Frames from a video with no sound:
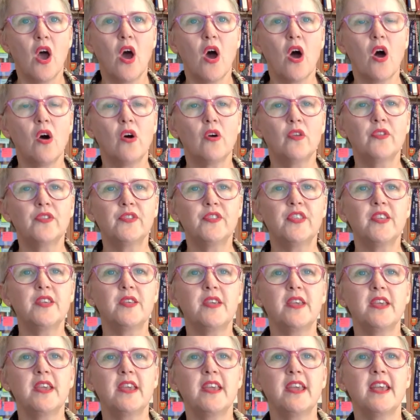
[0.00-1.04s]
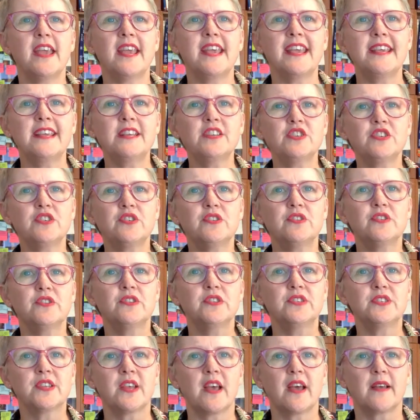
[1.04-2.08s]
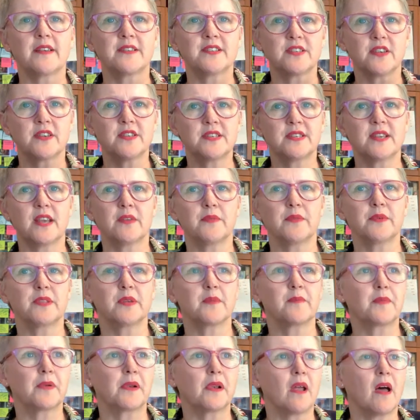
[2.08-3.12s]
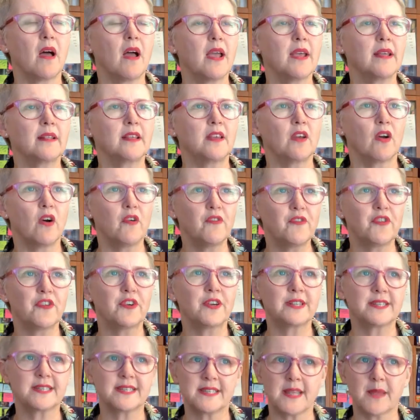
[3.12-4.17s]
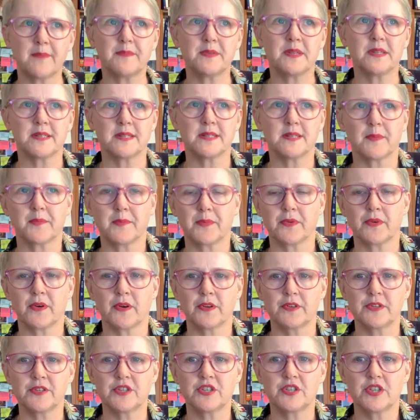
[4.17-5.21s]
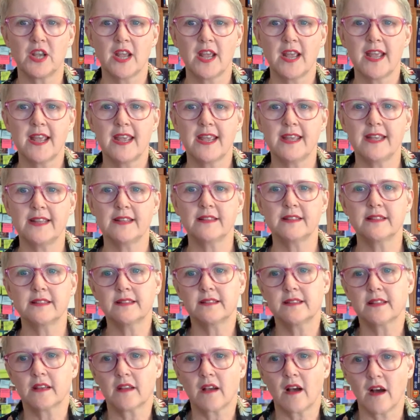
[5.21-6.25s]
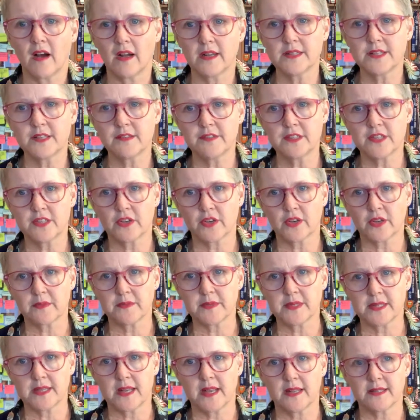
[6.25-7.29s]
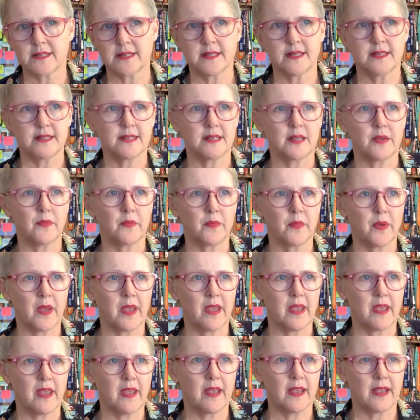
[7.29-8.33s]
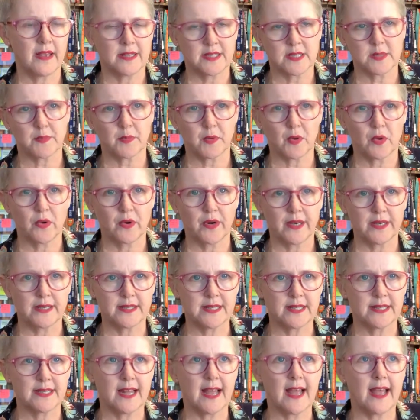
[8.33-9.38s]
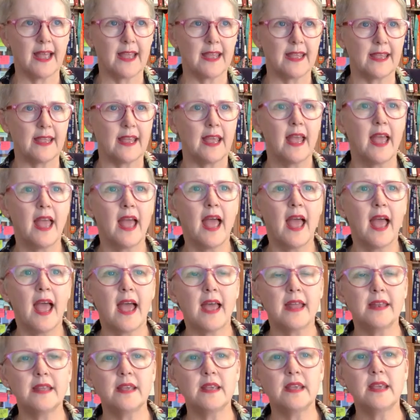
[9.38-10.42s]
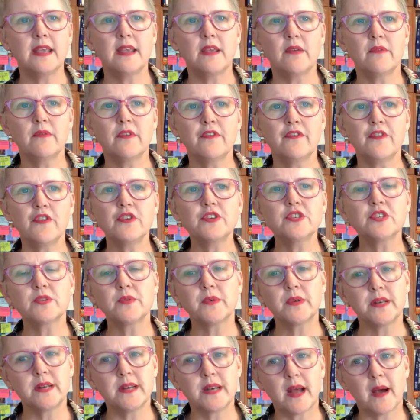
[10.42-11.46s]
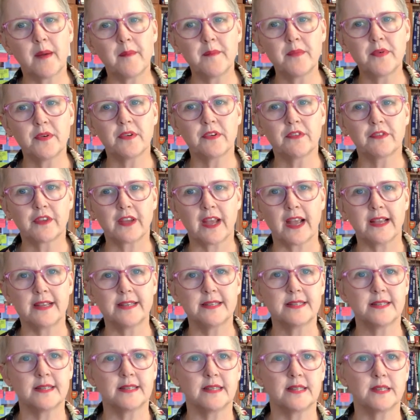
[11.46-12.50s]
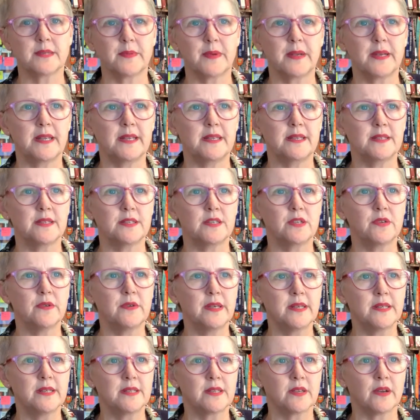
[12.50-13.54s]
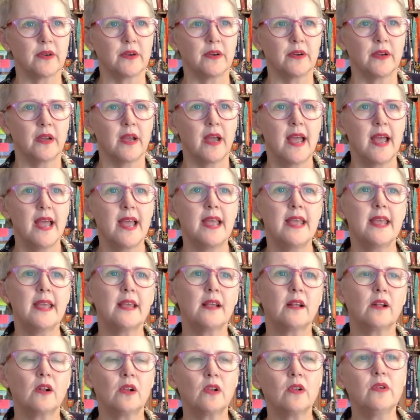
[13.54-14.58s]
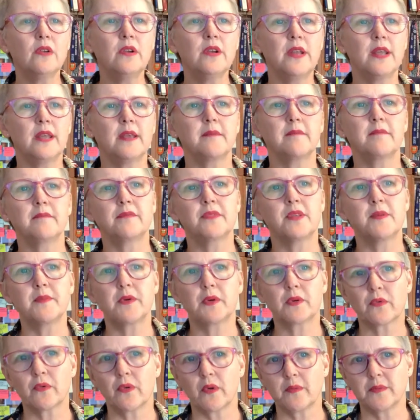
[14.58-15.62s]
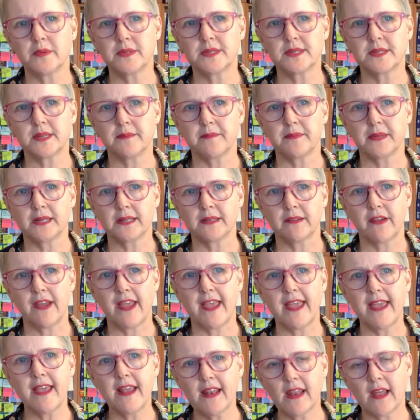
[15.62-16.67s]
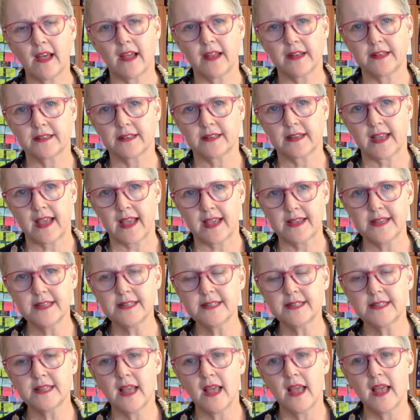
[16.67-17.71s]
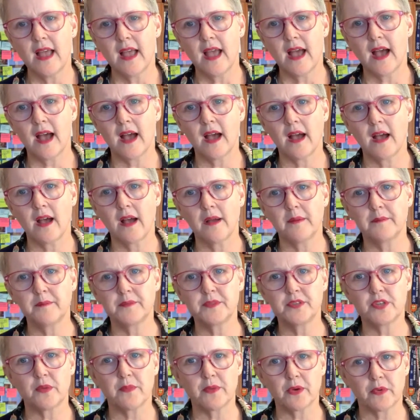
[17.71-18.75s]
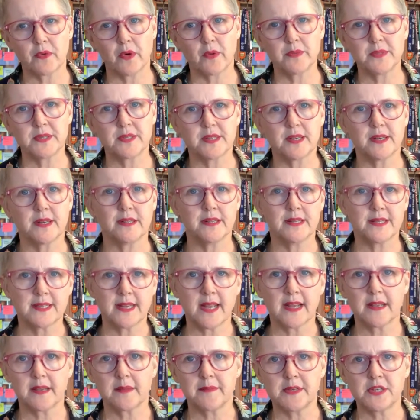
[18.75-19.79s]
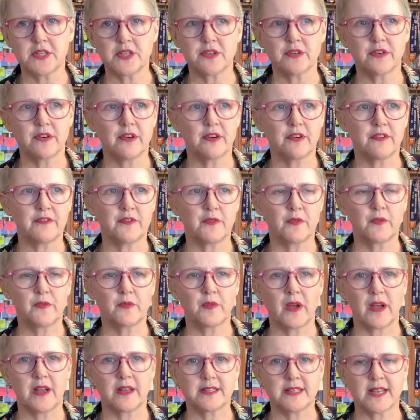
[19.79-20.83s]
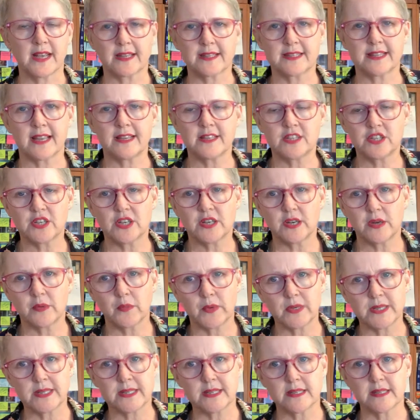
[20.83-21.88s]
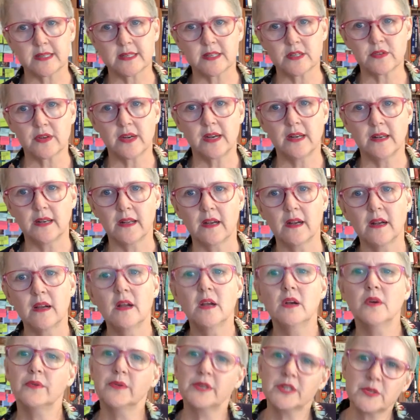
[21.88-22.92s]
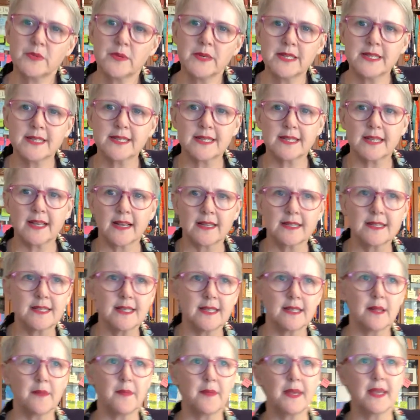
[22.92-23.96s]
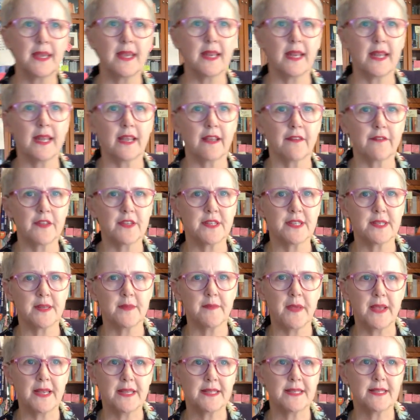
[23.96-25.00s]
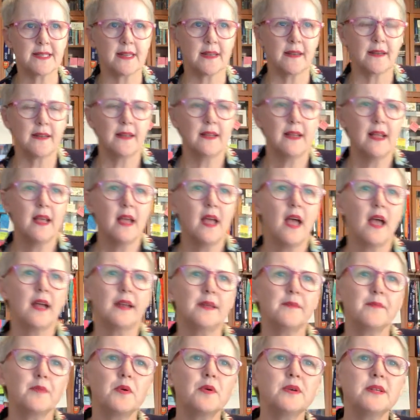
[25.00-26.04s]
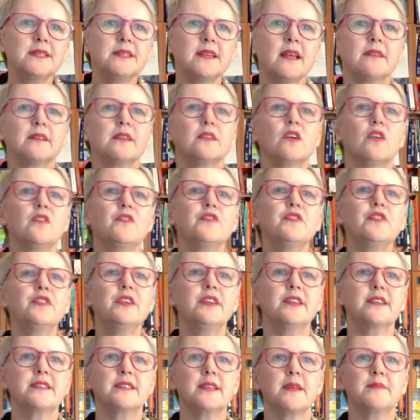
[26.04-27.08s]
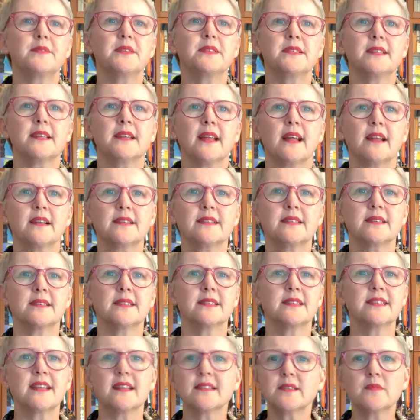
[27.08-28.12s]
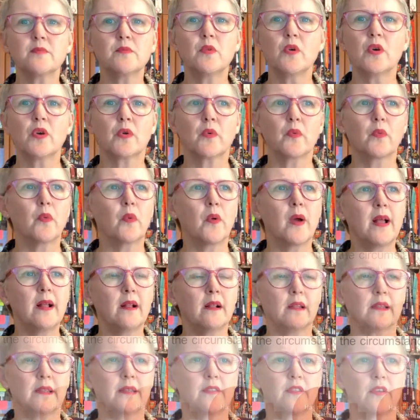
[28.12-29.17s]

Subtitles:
on the issues associated with applying the offer acceptance approach in the kinds of circumstances that we're exploring today. And he refers to a number of cases when he's doing so, including the McRobinson-Miller airline case. So McRobinson and the State Commissioner of Taxation in Western Australia, which we discussed at the beginning of the semester. And he points out that offer and acceptance analysis doesn't work well in